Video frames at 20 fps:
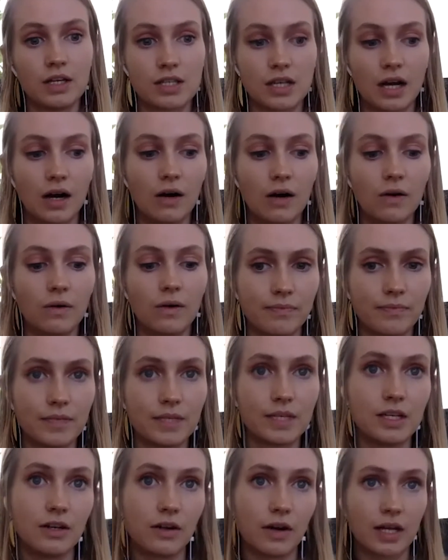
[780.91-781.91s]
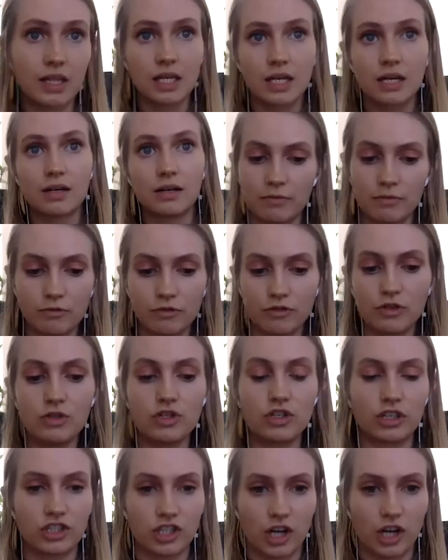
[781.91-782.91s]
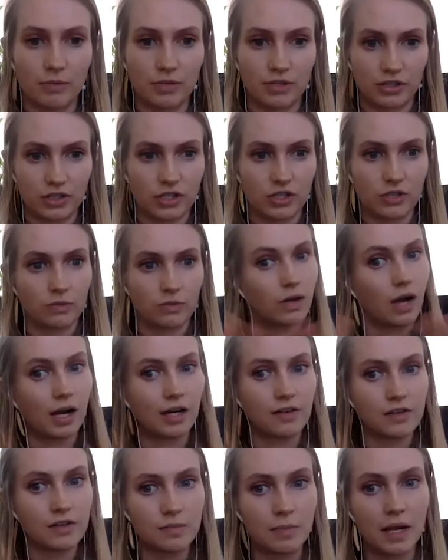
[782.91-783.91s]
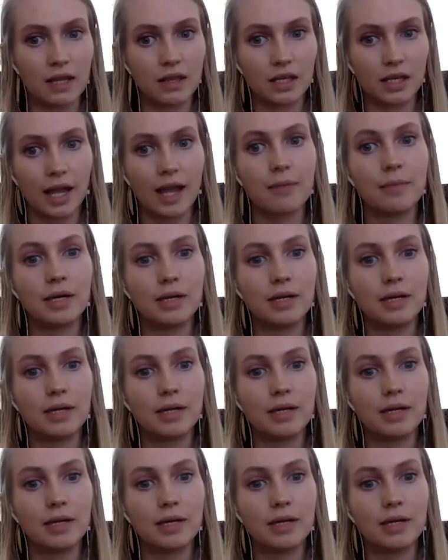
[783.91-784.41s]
So, I think future job searches will kind of span the gamut